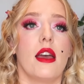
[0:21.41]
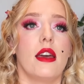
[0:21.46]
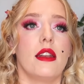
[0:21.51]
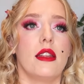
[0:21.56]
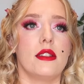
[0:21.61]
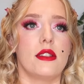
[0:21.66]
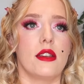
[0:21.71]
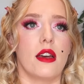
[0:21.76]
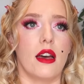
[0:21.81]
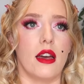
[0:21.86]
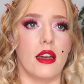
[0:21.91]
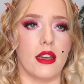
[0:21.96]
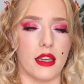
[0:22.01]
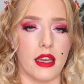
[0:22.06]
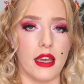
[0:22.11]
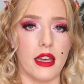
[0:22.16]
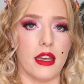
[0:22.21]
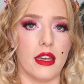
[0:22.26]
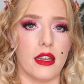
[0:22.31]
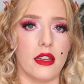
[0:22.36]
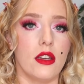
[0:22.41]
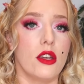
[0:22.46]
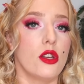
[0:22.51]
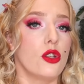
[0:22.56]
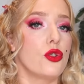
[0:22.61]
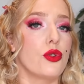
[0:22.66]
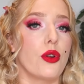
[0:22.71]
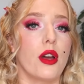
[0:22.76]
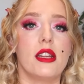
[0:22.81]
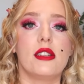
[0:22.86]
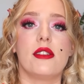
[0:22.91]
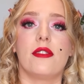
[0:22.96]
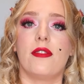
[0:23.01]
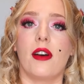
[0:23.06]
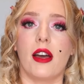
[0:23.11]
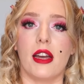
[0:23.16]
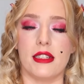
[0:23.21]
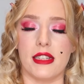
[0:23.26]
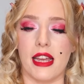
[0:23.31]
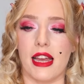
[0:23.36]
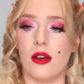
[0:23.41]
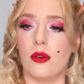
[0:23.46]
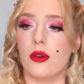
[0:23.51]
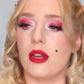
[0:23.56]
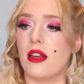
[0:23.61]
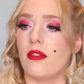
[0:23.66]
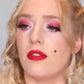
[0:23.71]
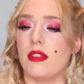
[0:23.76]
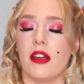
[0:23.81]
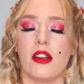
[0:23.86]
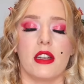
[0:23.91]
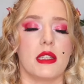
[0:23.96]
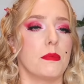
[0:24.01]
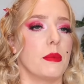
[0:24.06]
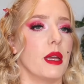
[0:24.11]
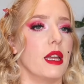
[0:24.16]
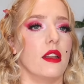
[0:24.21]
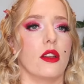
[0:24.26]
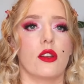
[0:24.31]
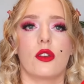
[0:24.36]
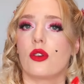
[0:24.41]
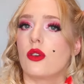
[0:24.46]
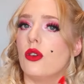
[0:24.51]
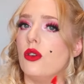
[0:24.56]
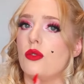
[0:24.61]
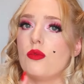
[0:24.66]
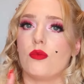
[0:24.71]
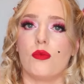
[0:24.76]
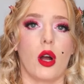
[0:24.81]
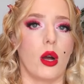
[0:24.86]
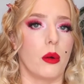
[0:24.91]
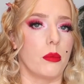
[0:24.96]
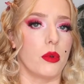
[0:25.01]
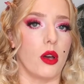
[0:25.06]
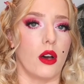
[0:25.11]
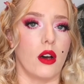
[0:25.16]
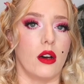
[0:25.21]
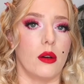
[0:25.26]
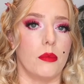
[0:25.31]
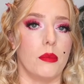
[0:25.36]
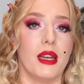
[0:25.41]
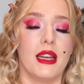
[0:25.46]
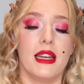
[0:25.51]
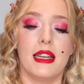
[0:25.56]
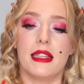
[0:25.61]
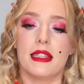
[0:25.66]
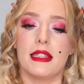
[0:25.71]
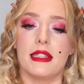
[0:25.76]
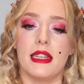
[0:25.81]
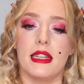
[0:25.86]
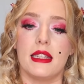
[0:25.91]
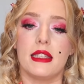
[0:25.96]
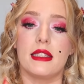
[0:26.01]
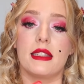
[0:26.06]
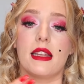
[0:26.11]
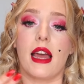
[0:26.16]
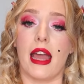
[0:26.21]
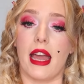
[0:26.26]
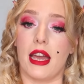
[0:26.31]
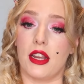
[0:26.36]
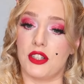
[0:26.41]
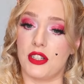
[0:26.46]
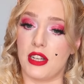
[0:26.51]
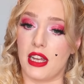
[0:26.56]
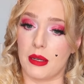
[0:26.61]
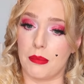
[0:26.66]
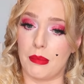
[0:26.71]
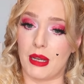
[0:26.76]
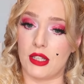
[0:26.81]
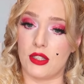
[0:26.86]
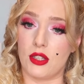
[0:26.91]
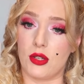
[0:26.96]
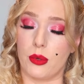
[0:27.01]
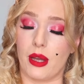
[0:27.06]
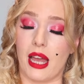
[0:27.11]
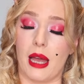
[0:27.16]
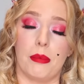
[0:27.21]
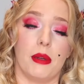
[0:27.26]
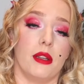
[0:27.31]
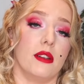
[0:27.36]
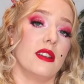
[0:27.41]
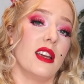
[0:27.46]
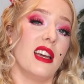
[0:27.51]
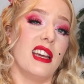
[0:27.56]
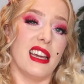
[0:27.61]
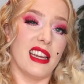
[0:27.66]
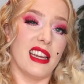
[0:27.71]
an entire year trying to find out if there has been a good rom-com since hashtag Me Too happened.